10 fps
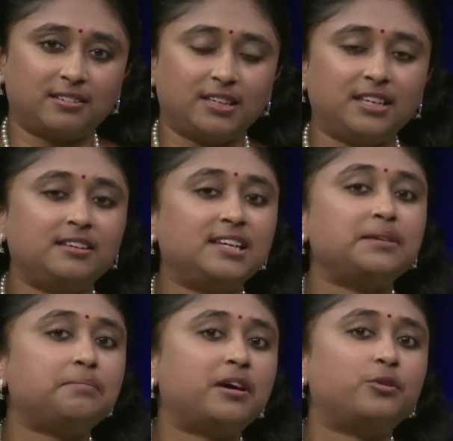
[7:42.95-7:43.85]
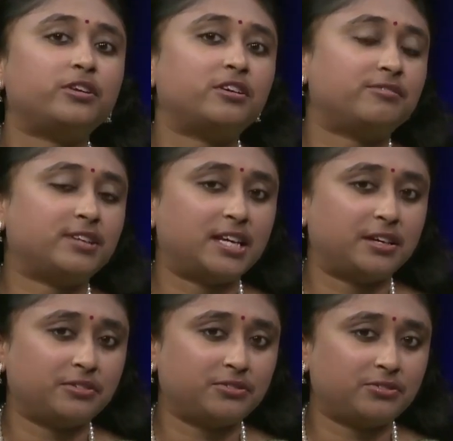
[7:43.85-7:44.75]
healing power of
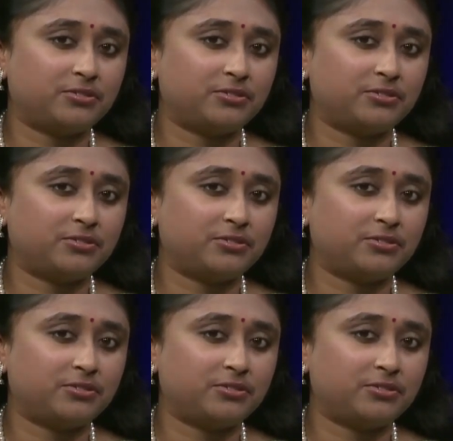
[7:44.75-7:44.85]
love